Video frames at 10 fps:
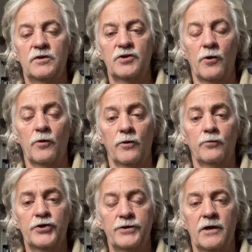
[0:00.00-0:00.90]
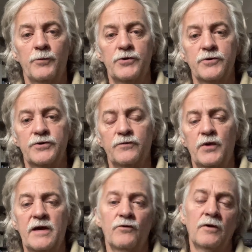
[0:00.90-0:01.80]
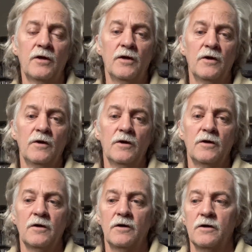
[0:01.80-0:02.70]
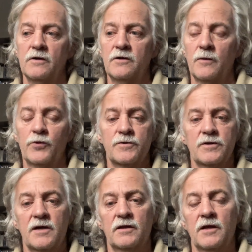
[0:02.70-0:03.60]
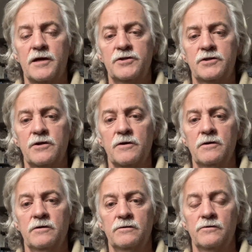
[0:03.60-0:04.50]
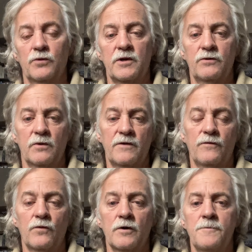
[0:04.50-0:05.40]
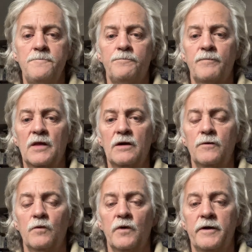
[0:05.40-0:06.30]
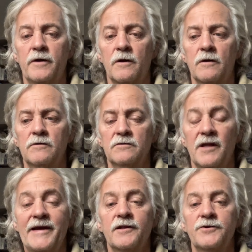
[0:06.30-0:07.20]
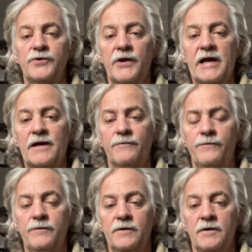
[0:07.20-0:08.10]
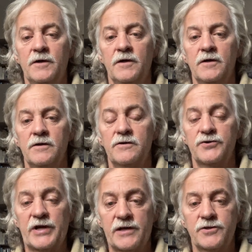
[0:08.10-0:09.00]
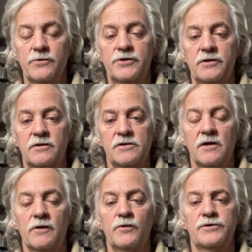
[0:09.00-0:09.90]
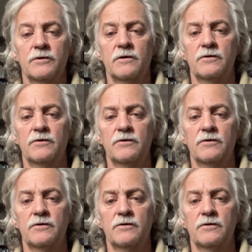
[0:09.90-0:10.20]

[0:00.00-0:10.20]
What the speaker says: the ocean temperatures, if we have temperatures like last year in 2024, we are likely to have disaster scenes like we saw